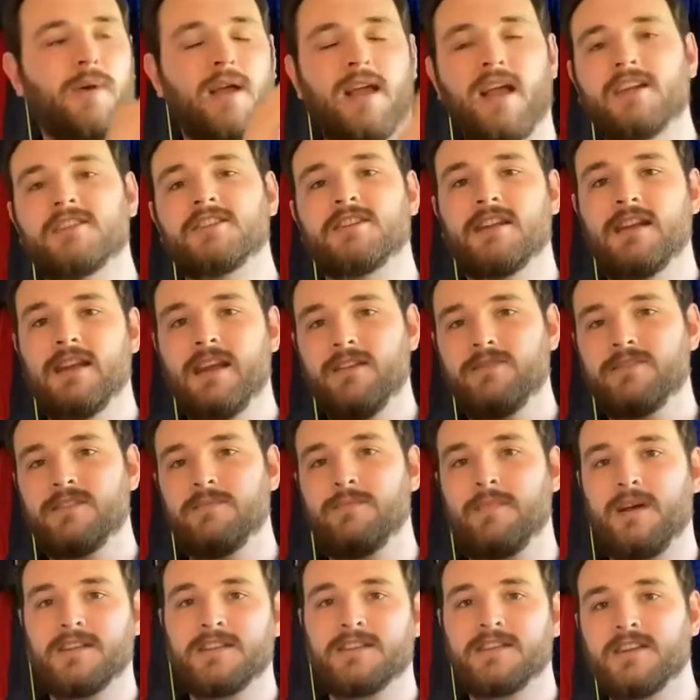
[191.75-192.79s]
I actually lived
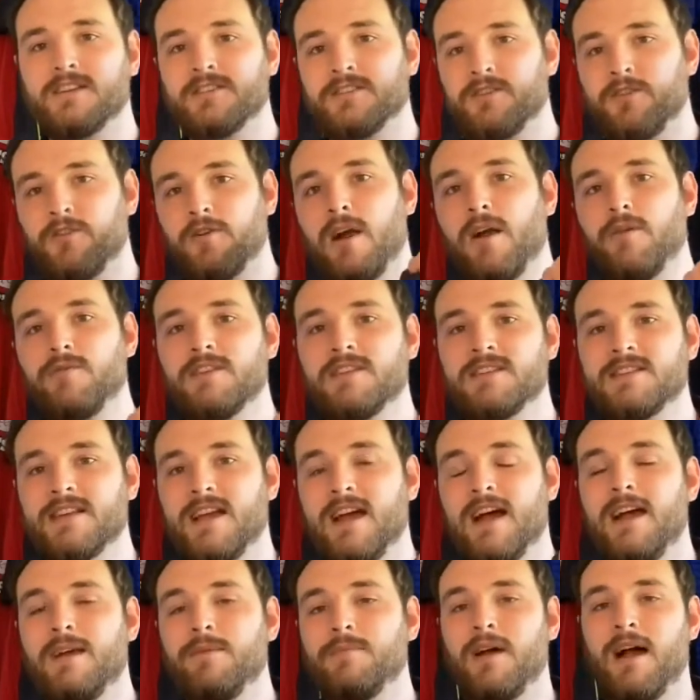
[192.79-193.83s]
in Manchester around this
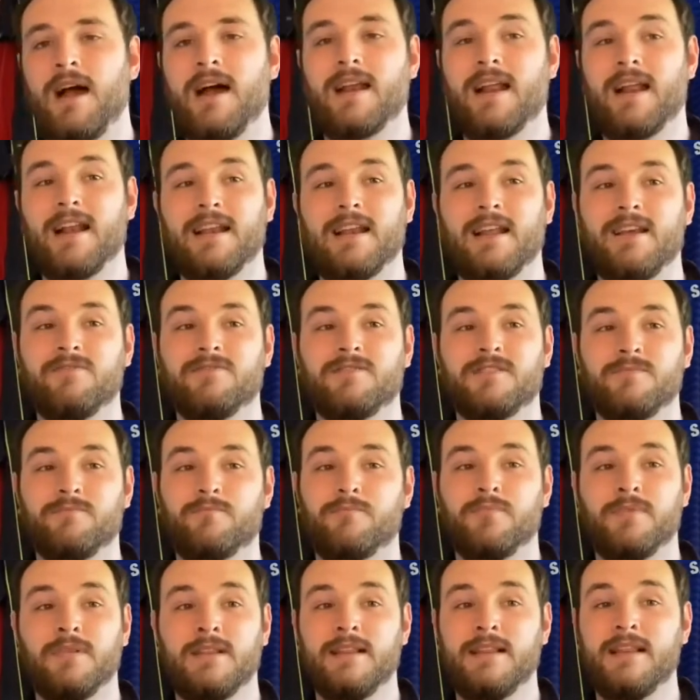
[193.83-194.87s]
time, and I lived,
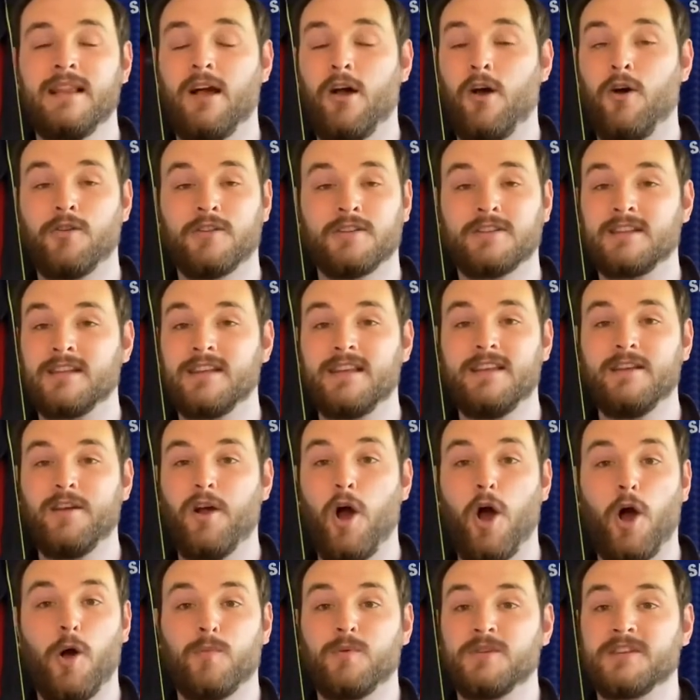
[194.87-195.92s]
honestly,
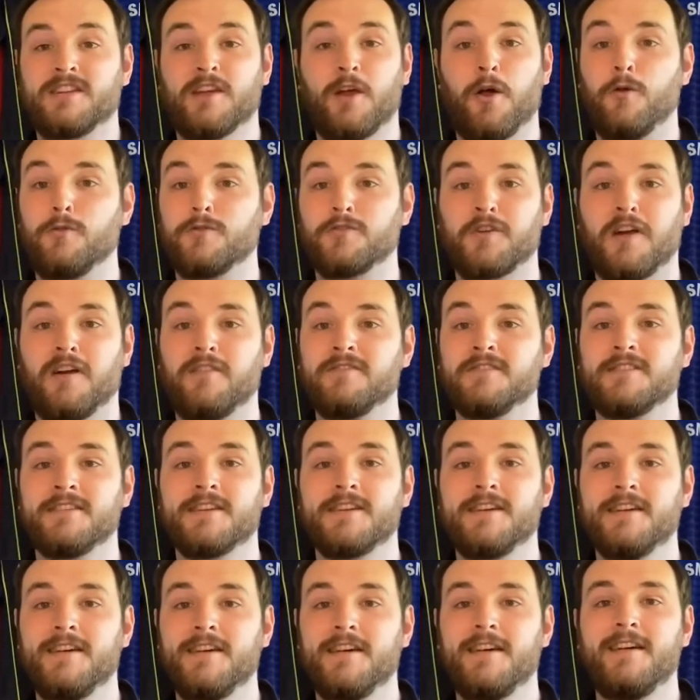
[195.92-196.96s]
opposite Old Trafford.
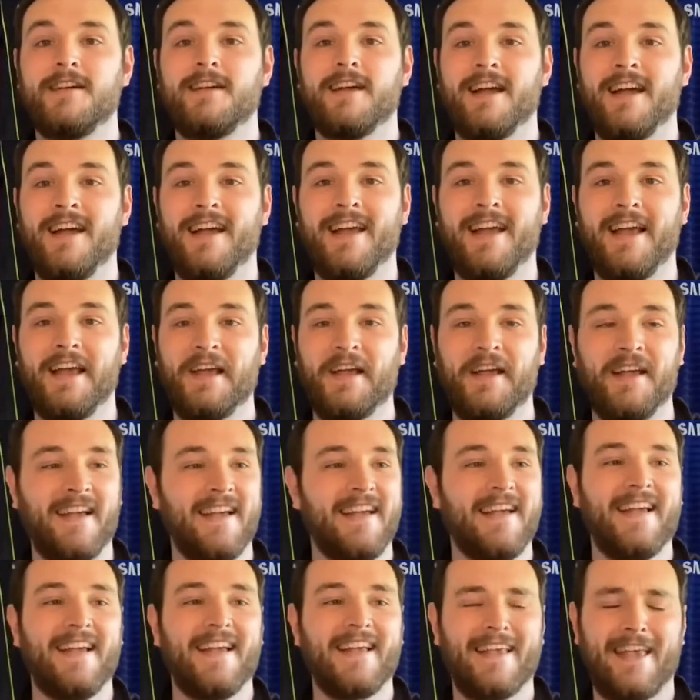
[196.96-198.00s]

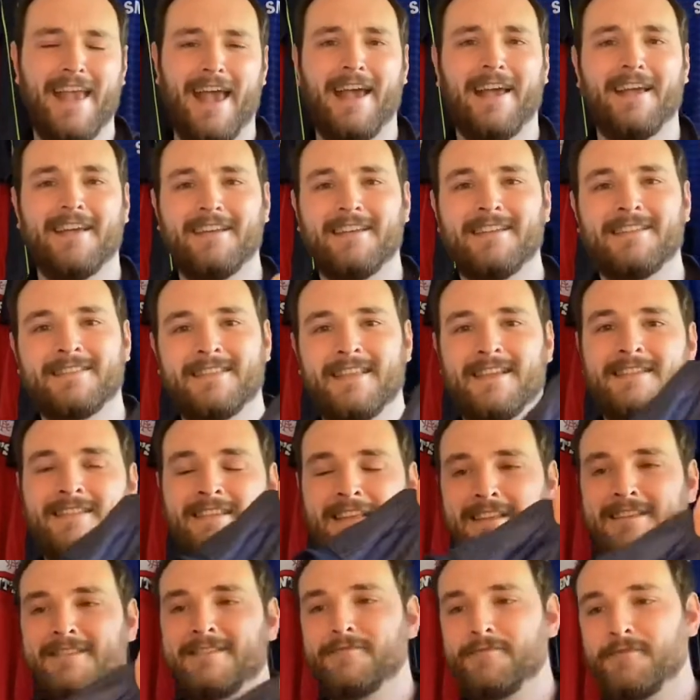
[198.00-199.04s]
Yeah,
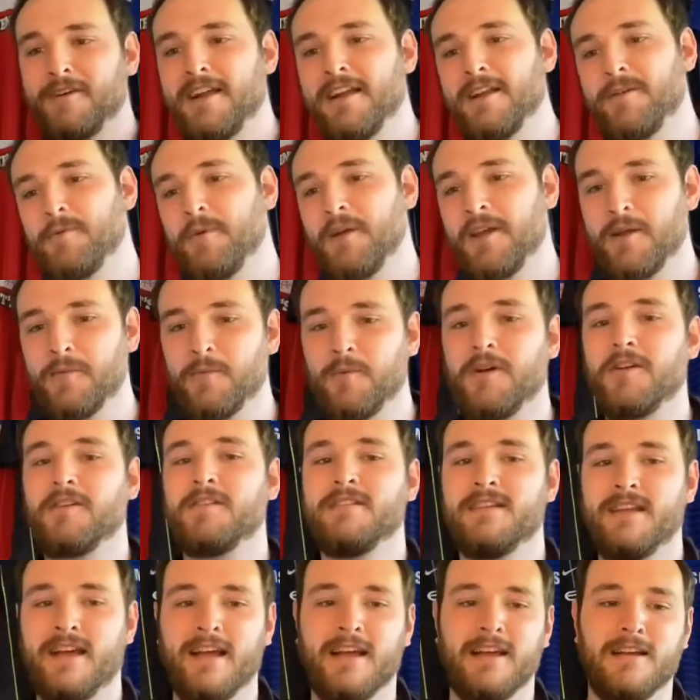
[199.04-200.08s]
it's a really weird
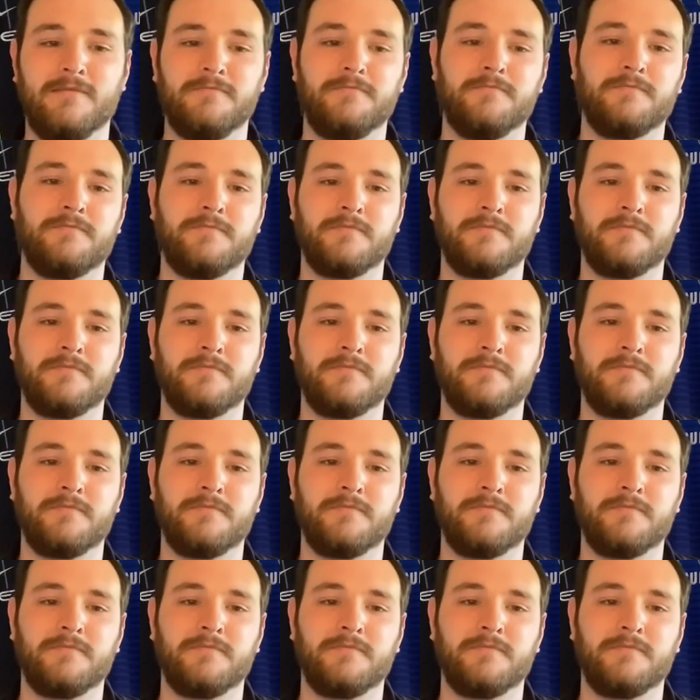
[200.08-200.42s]
one.